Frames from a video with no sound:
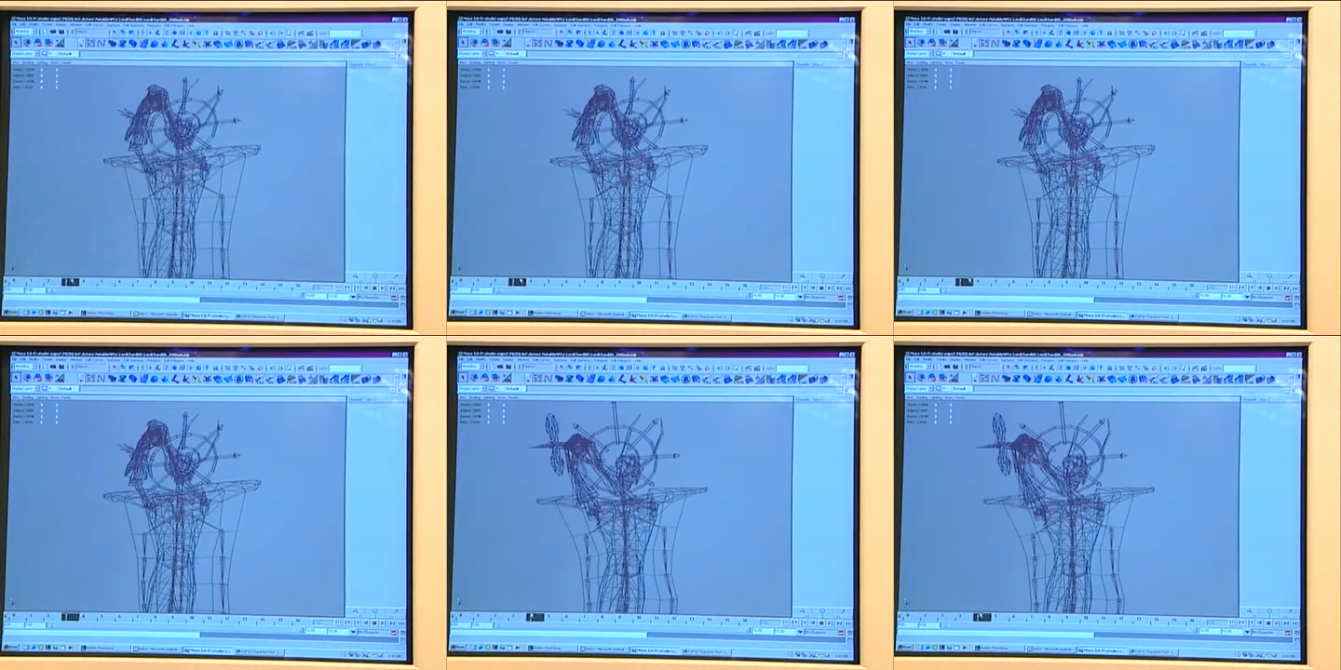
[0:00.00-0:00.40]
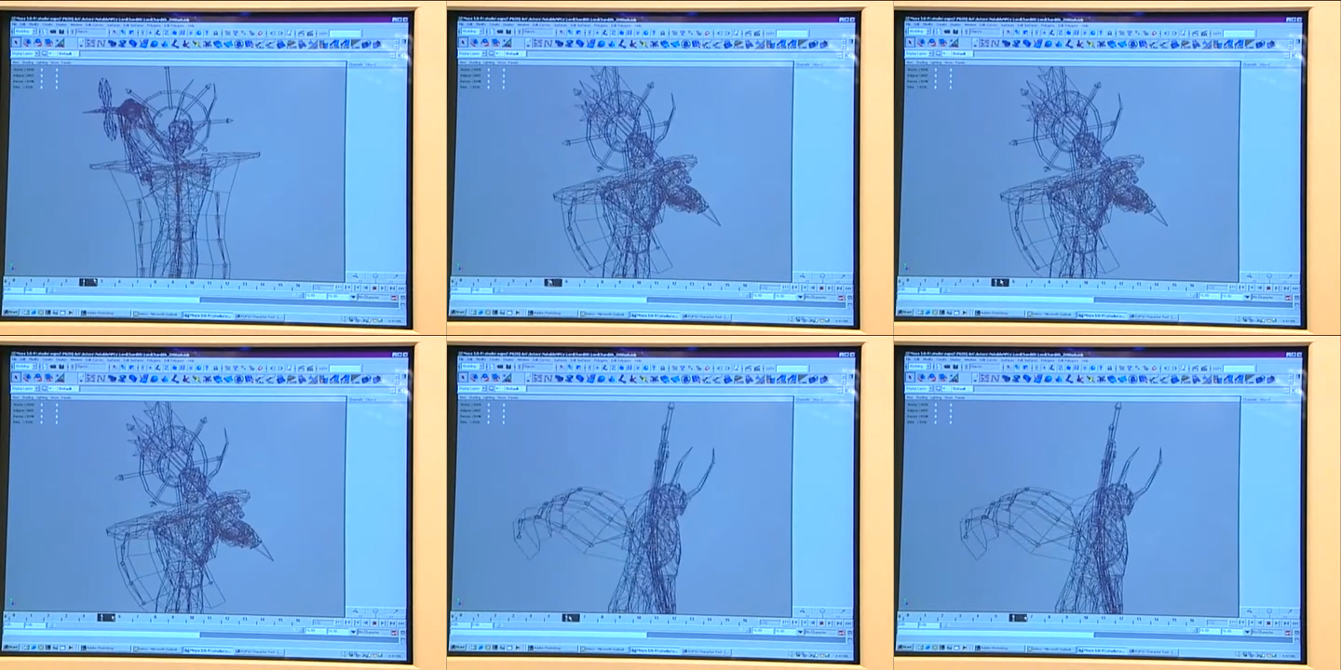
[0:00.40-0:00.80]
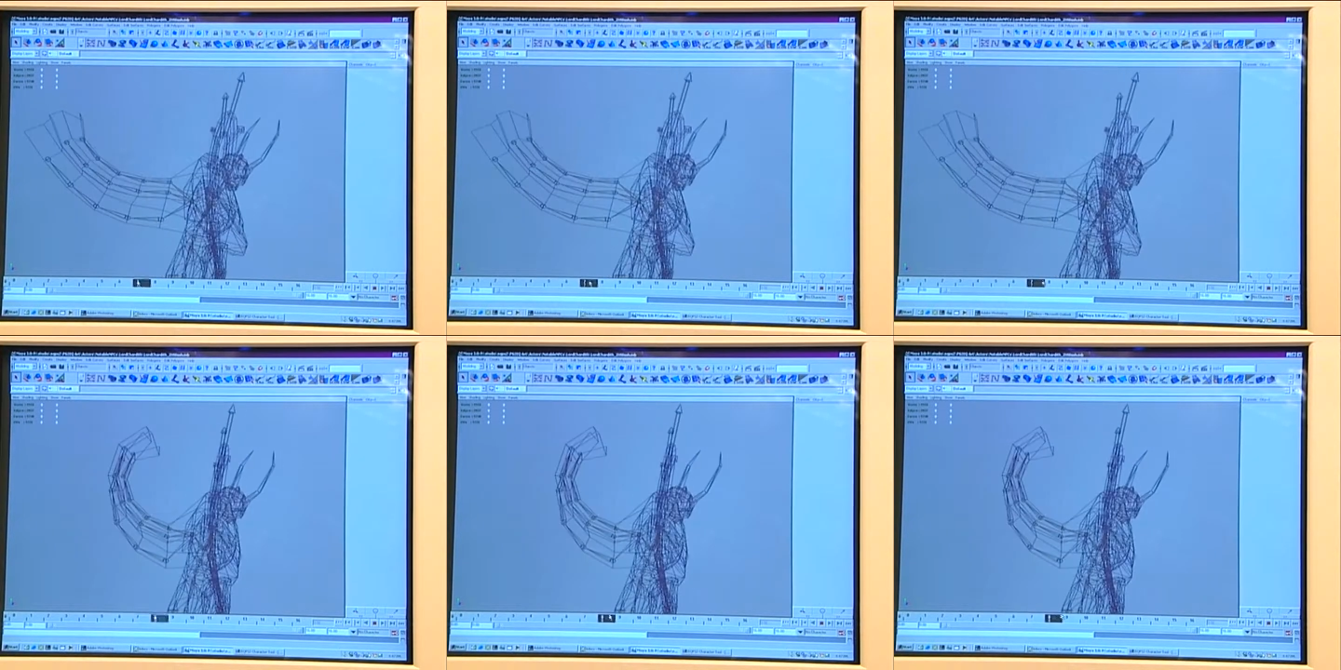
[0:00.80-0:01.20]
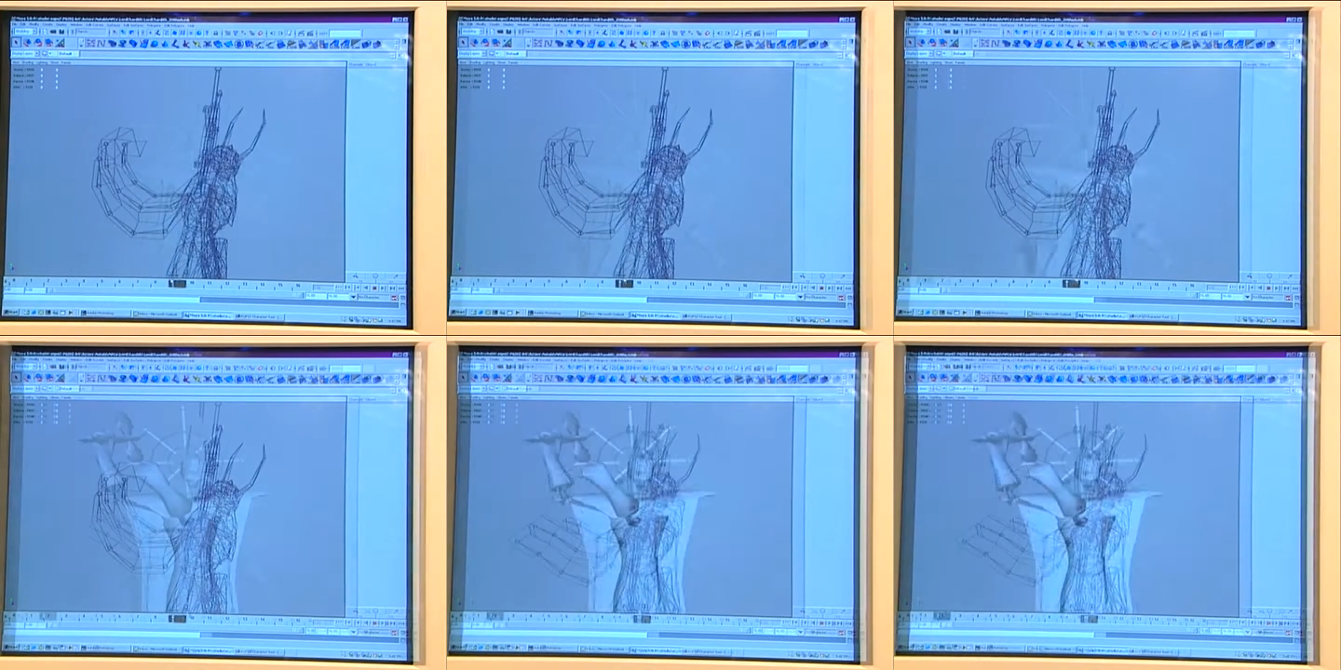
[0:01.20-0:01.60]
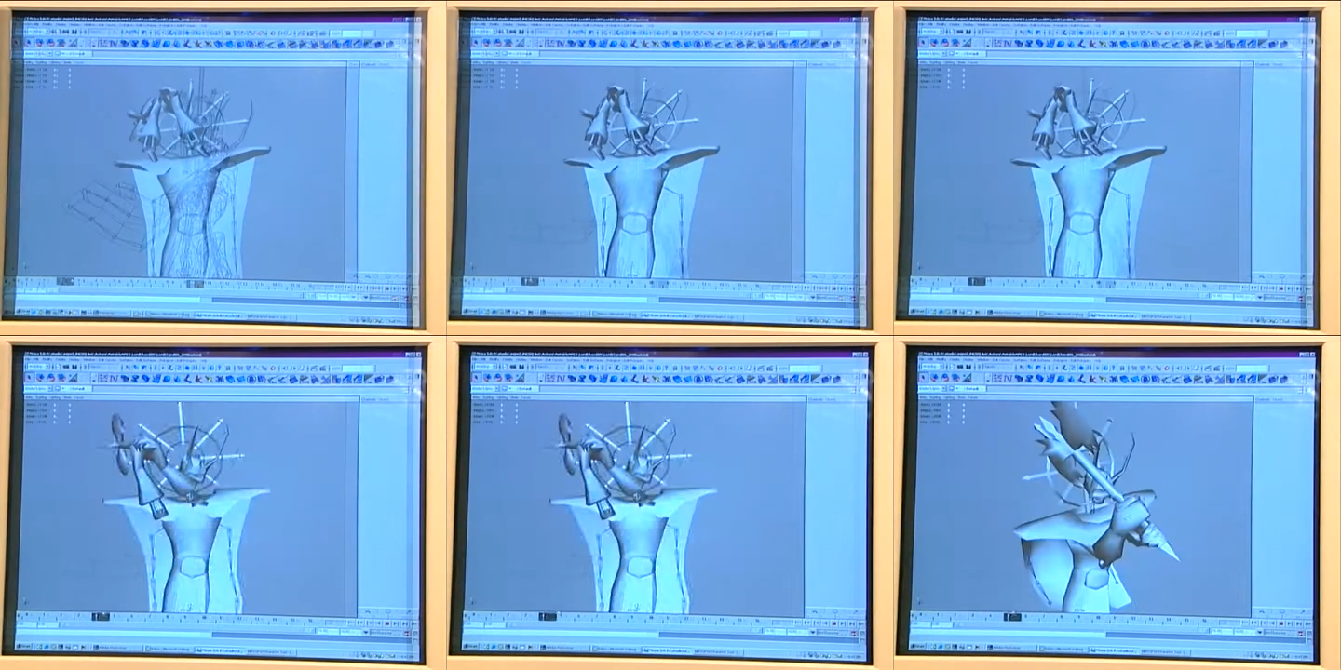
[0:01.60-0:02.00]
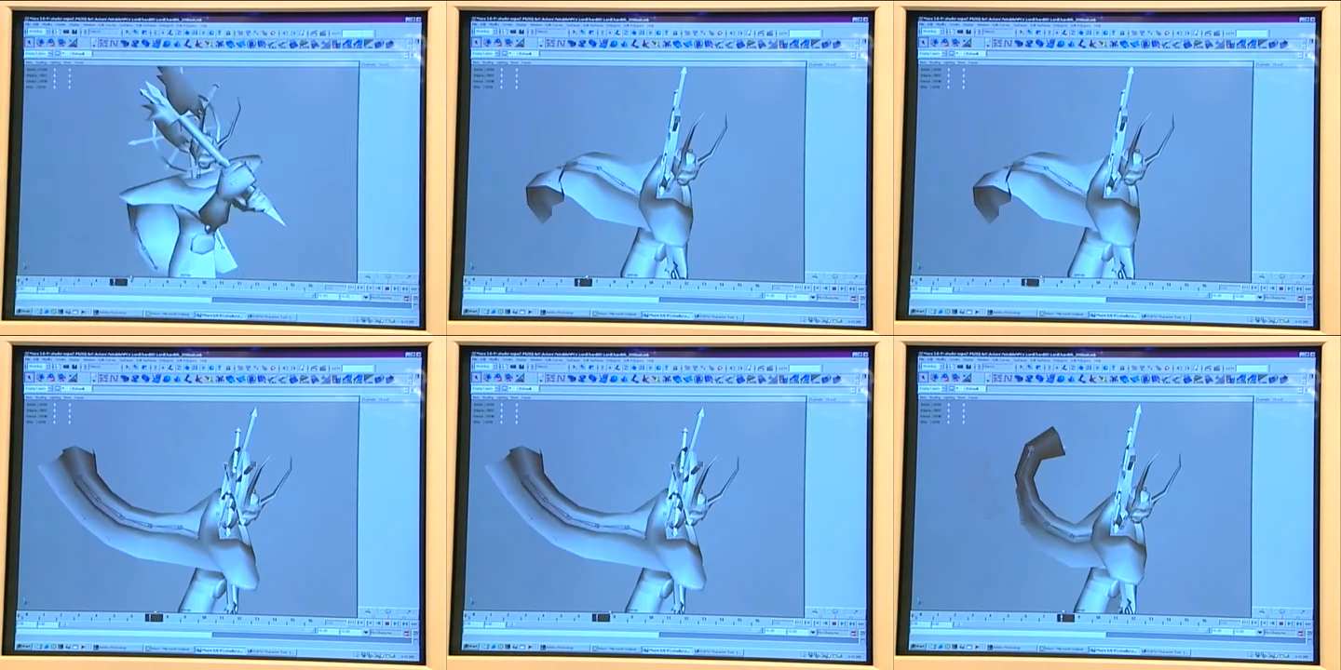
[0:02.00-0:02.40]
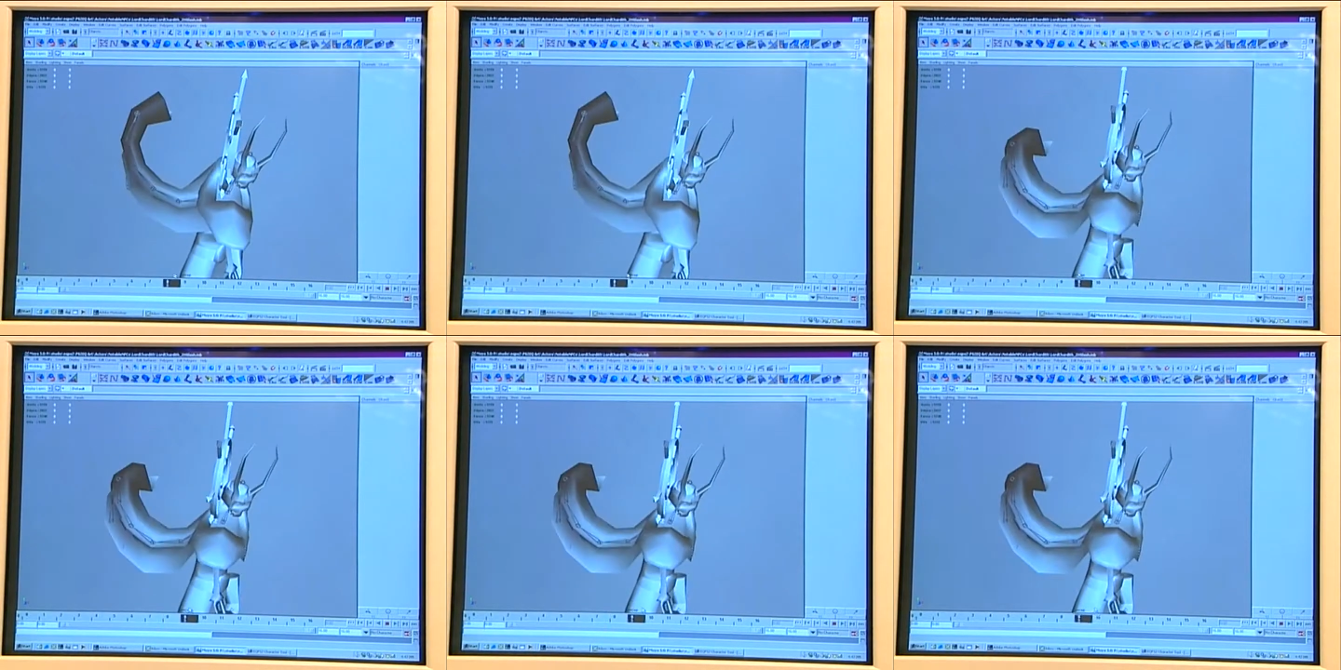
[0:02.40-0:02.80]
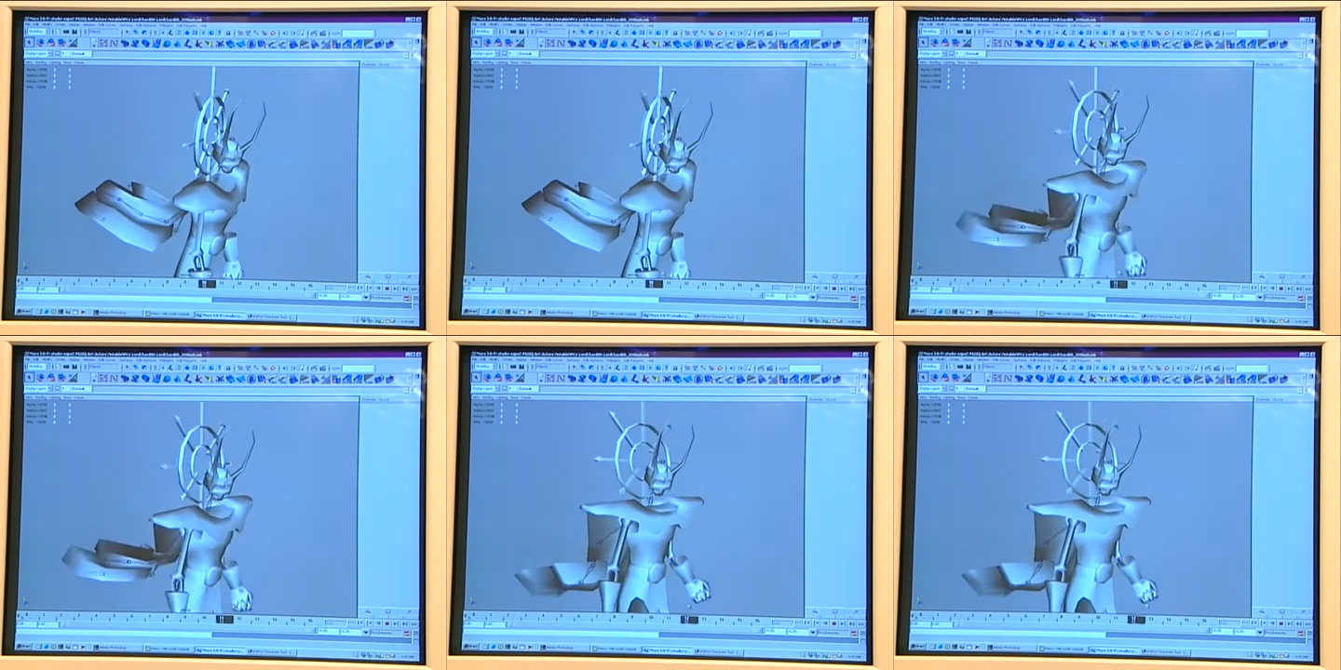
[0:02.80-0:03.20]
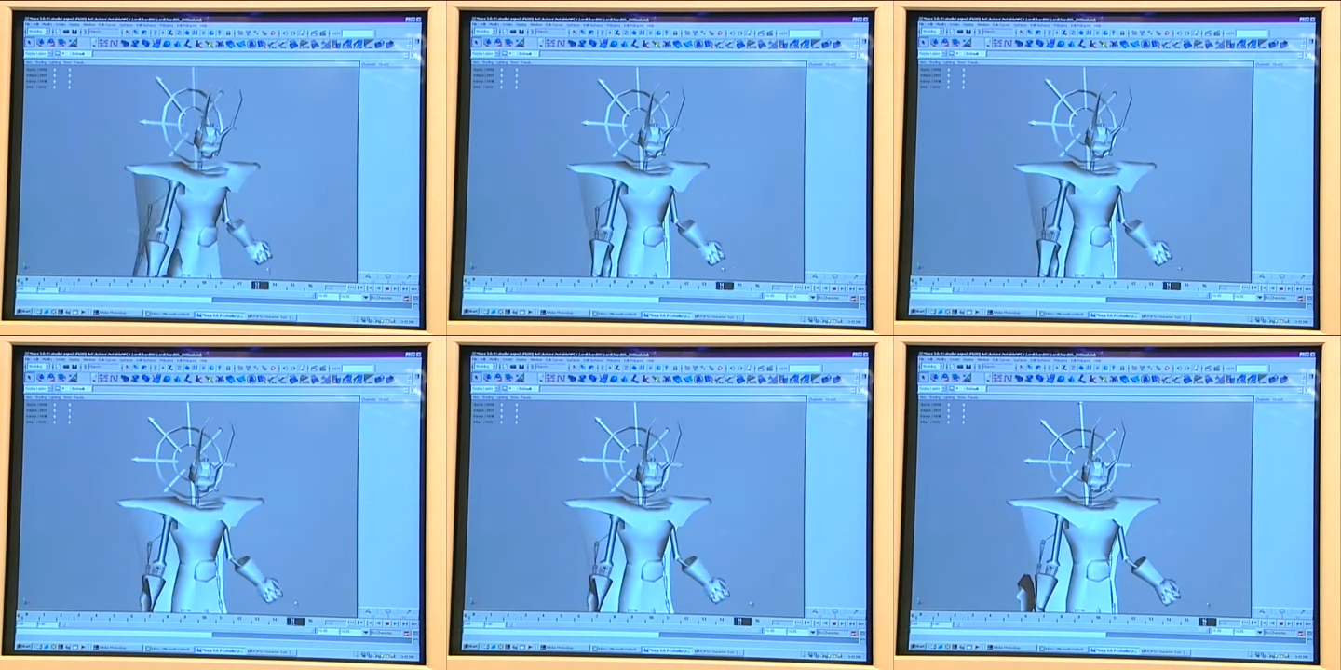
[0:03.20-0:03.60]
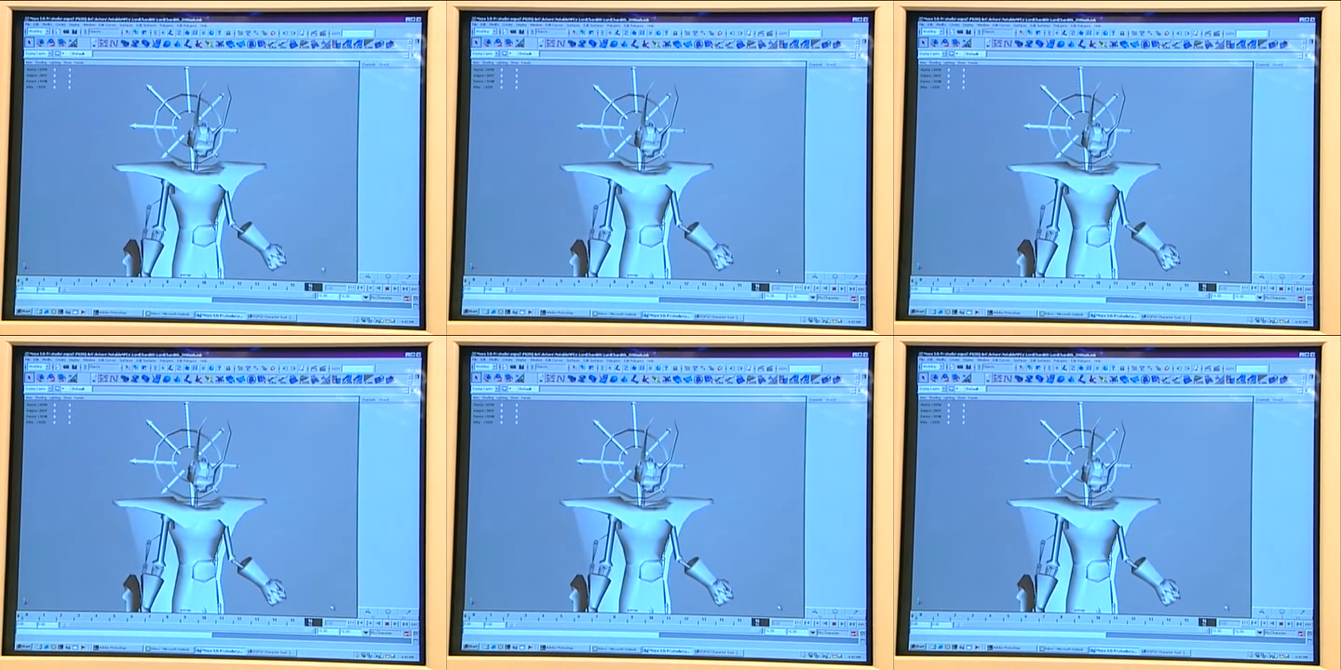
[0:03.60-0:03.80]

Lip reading: No face is visible, so there are no lips to read.